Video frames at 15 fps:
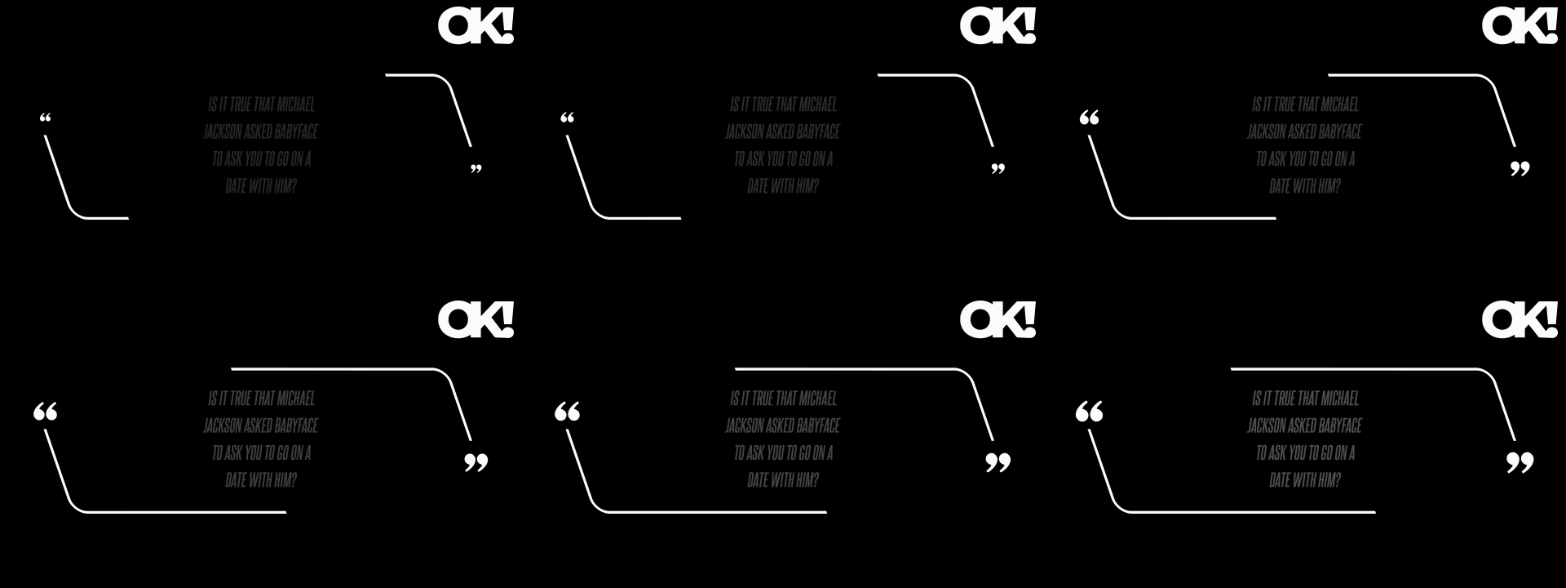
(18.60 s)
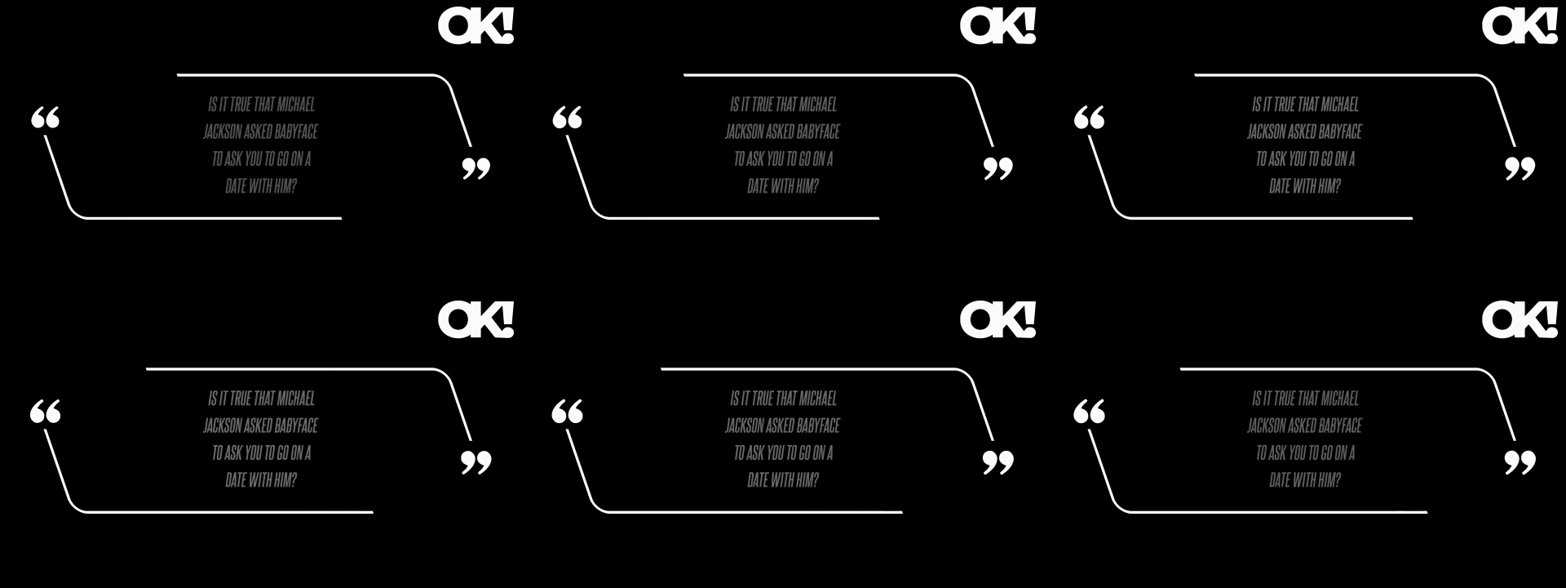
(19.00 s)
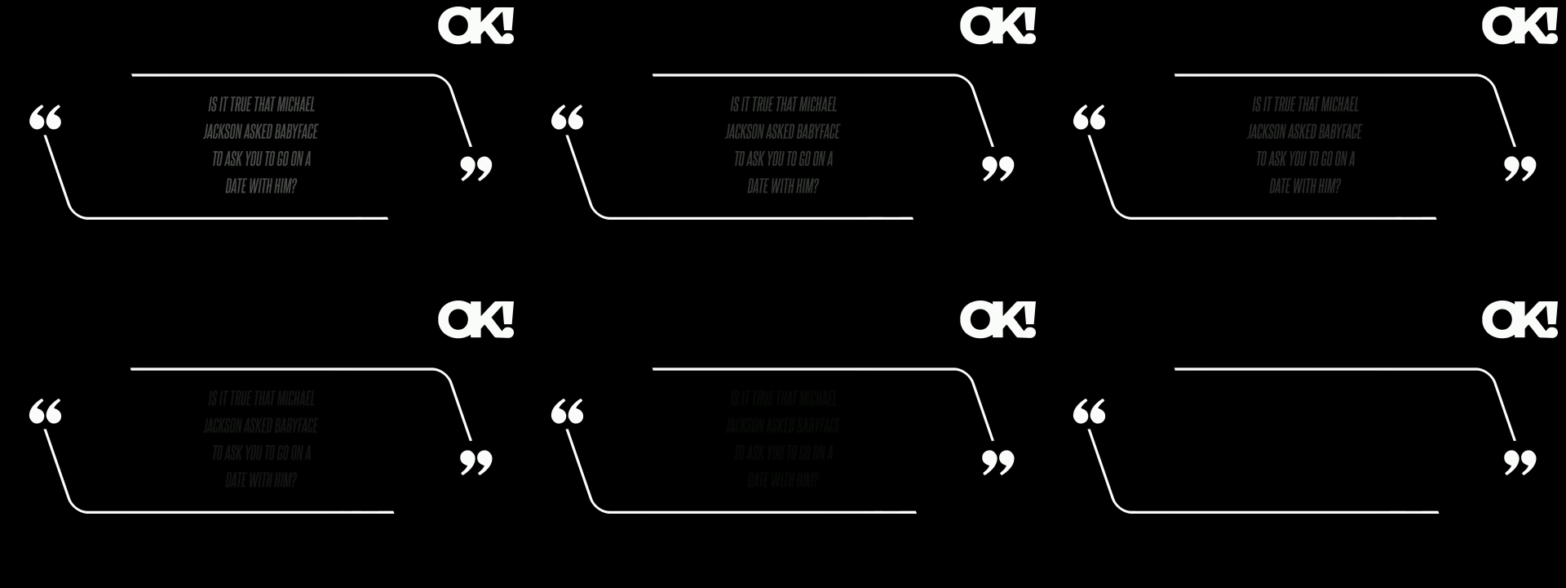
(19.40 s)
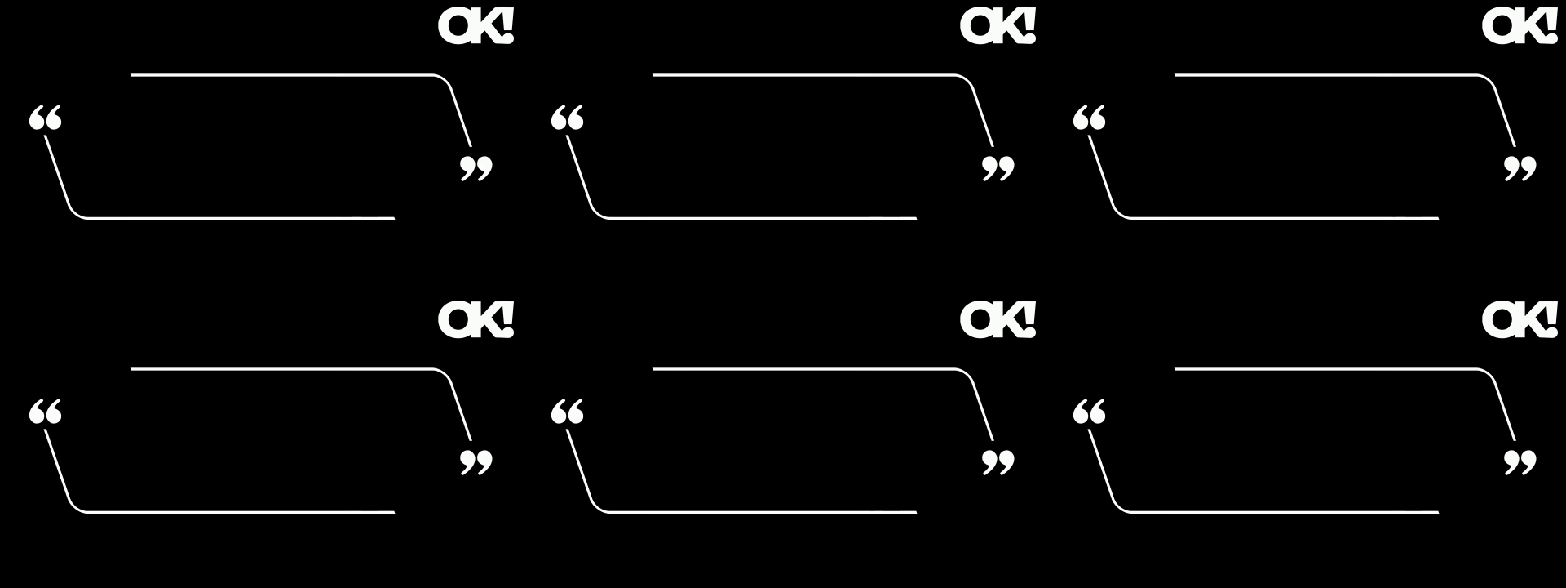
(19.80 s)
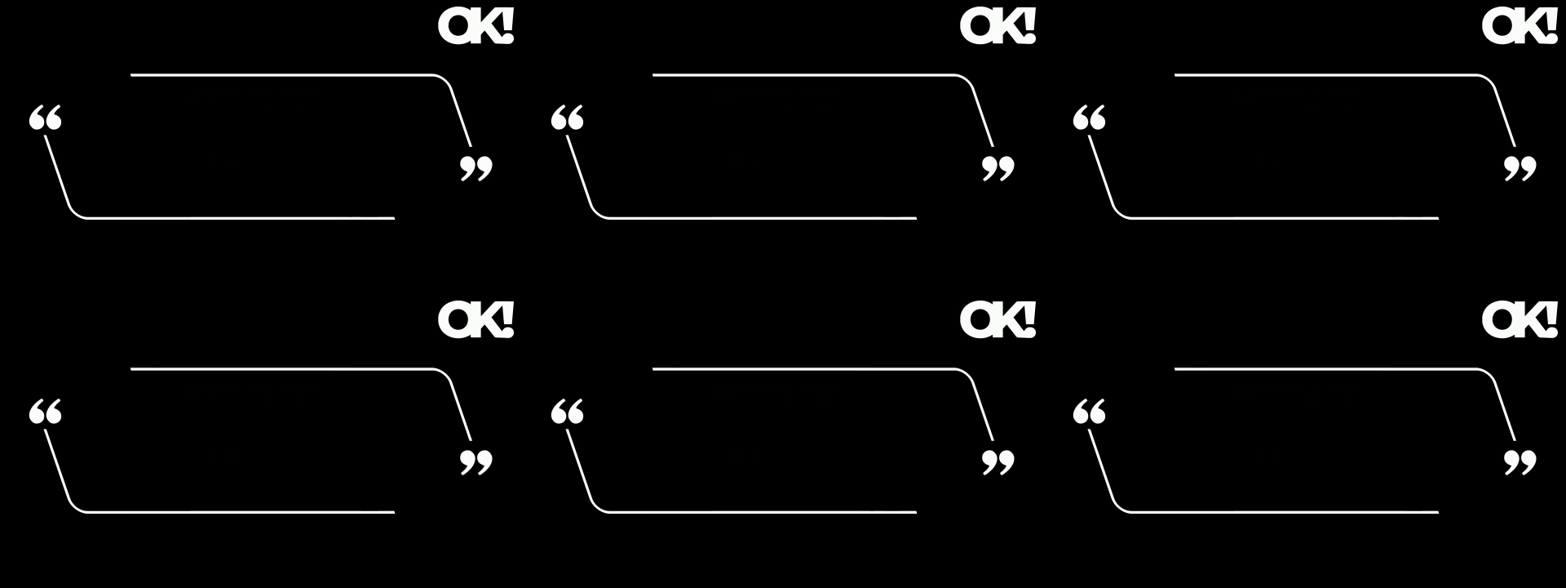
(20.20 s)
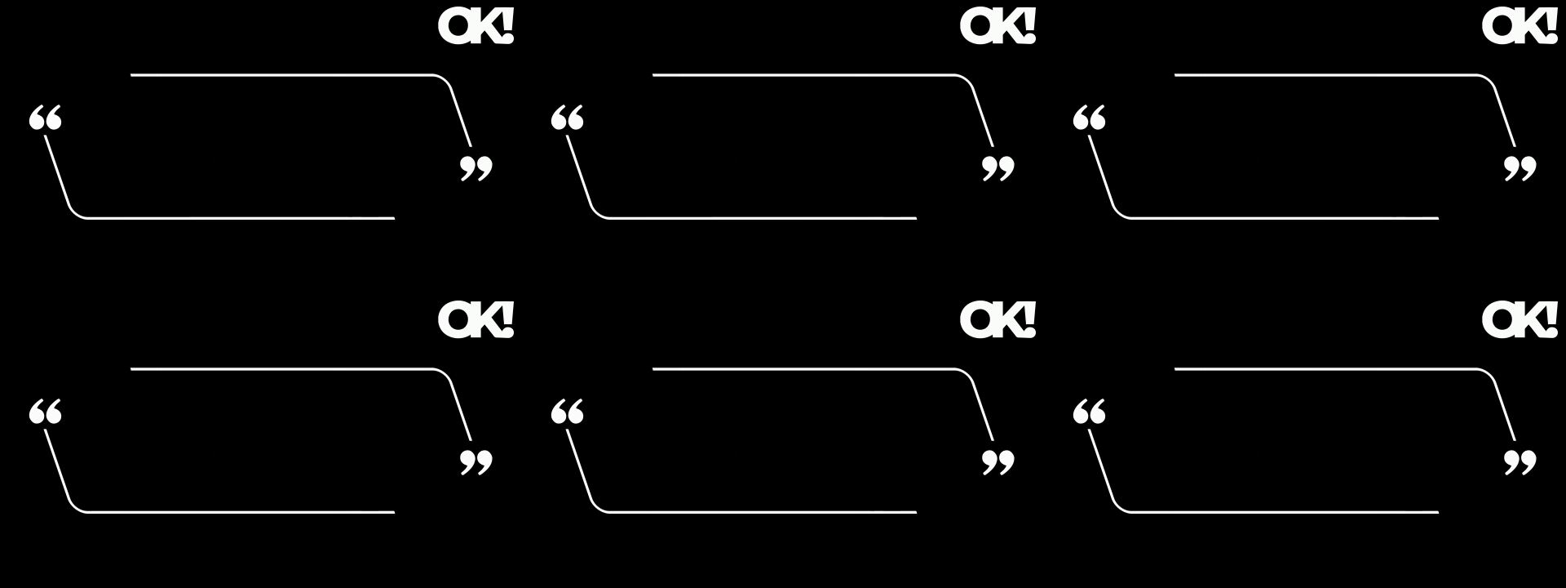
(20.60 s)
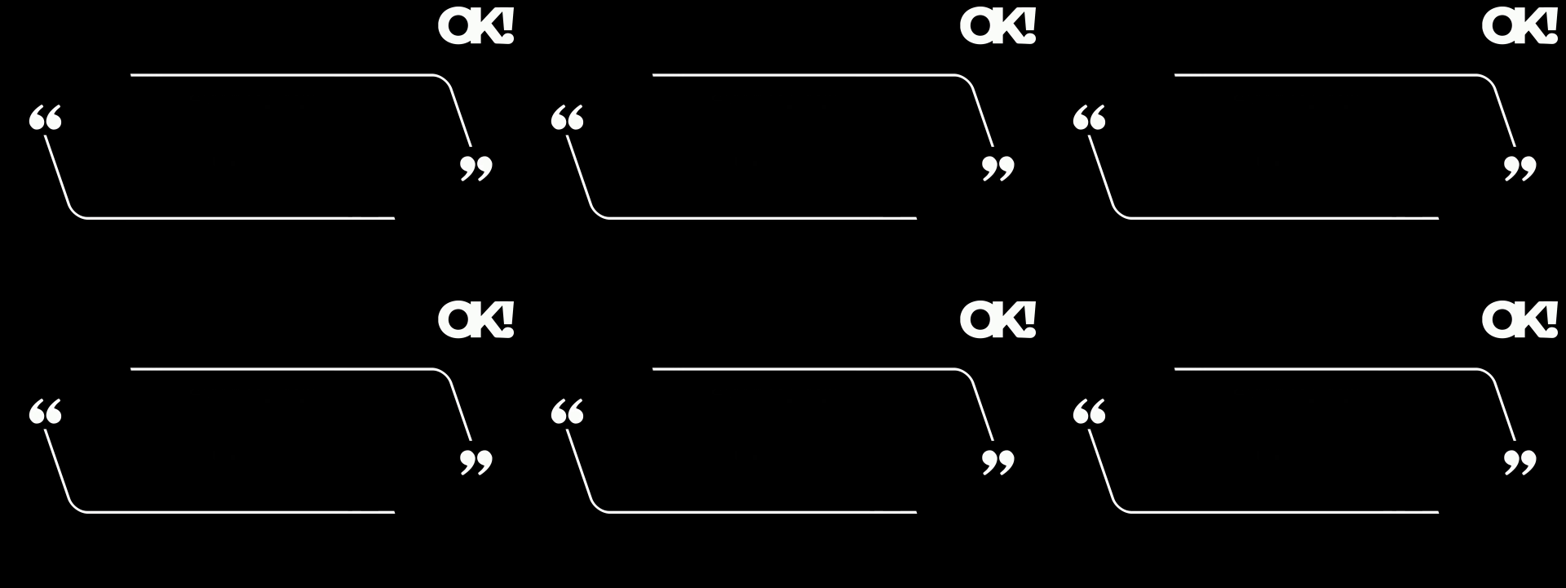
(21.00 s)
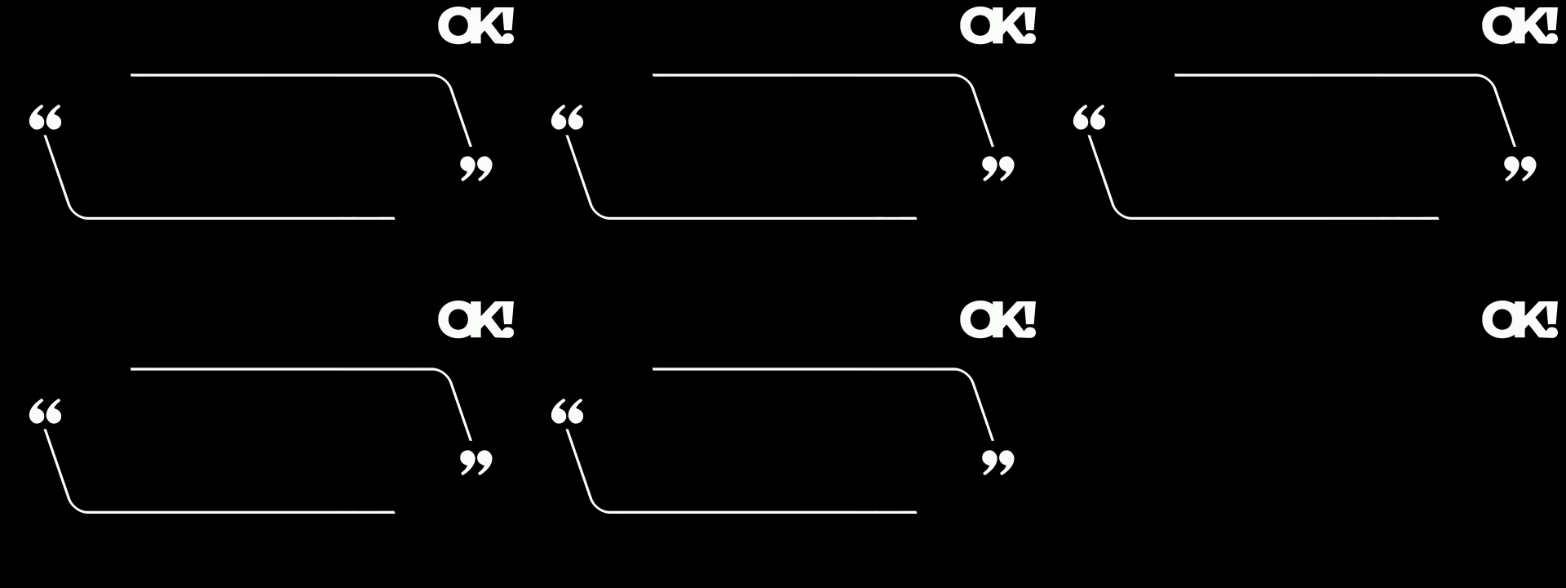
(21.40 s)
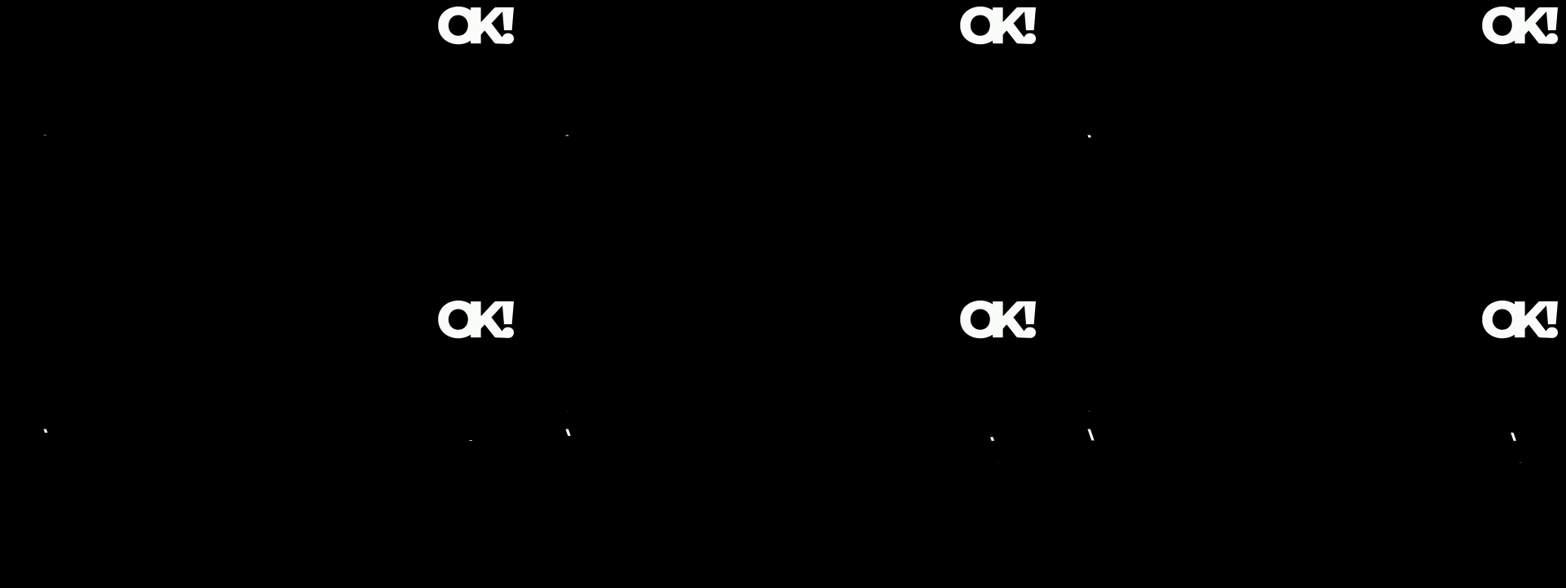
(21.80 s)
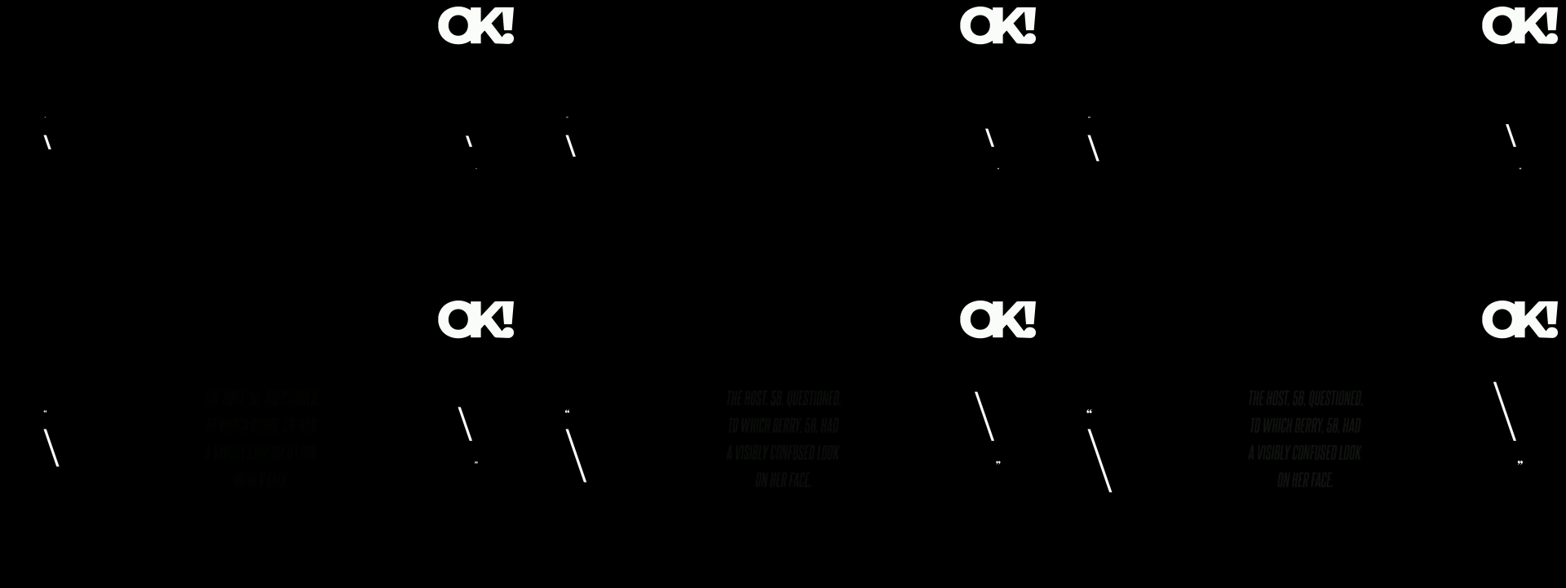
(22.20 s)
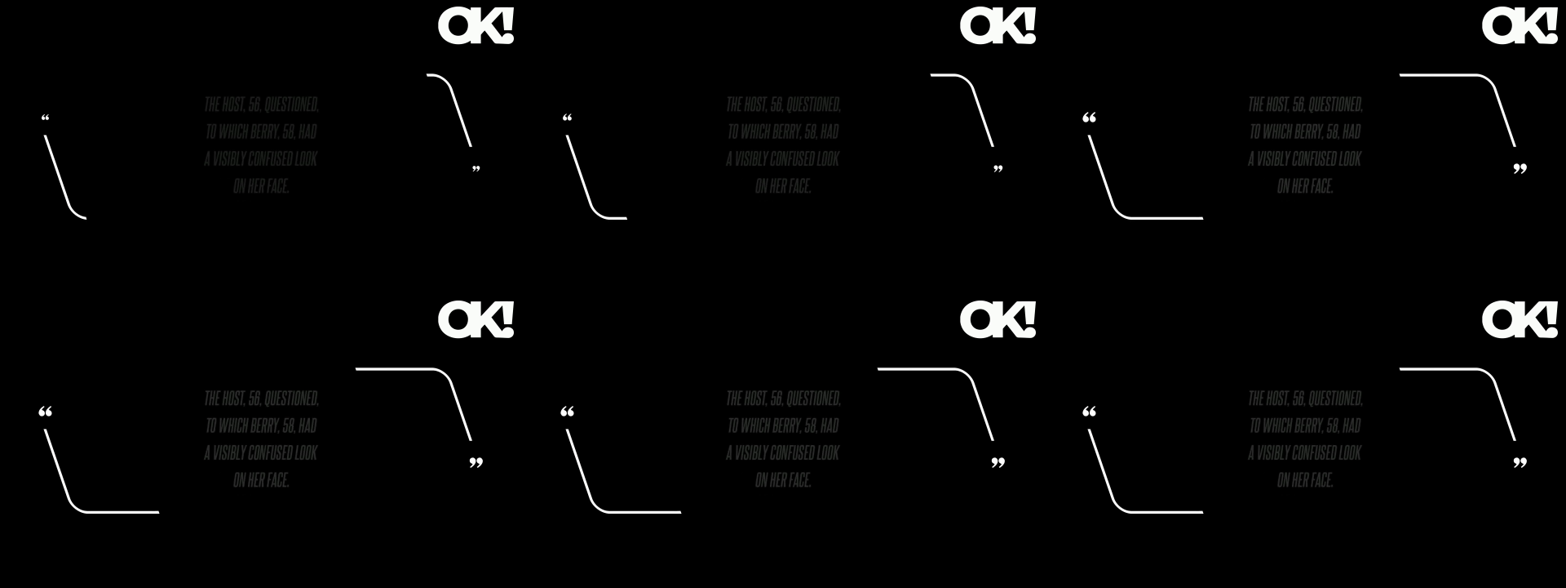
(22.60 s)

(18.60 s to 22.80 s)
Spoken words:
[unreadable: no face in view]